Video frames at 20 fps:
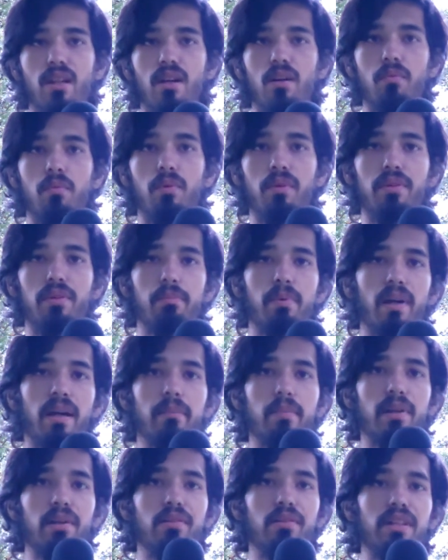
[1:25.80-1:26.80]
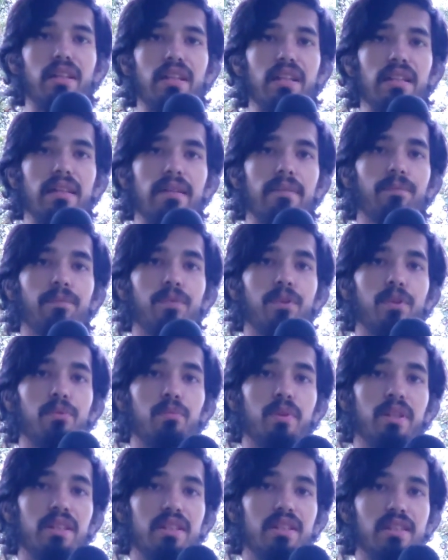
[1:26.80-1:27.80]
One of the primary
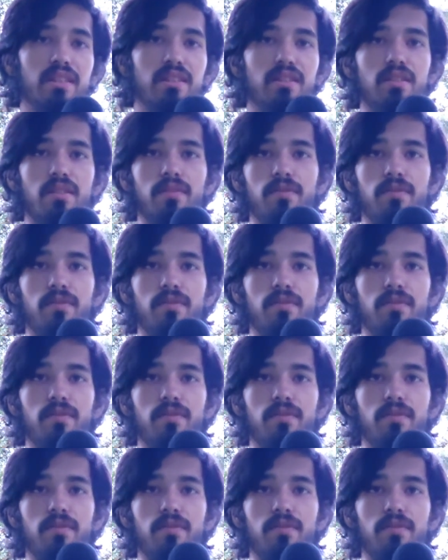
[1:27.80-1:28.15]
reasons